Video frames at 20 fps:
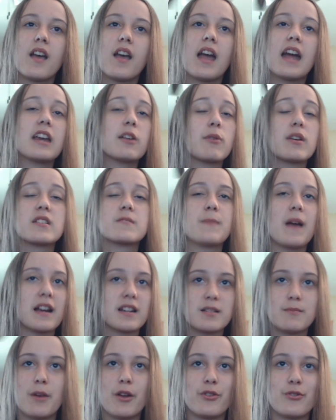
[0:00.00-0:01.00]
Anyways, back
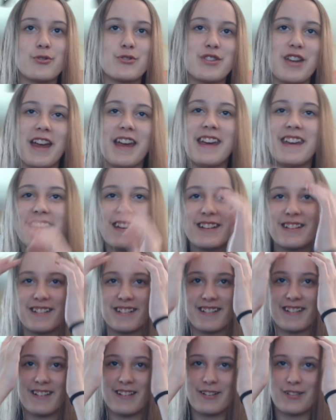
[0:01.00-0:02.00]
to Mother's Day.
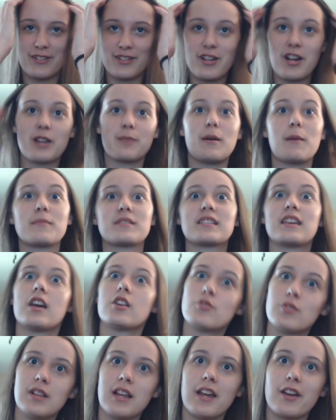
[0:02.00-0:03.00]
Talk about my
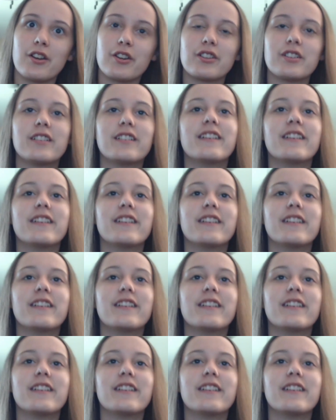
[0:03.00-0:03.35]
schedule later.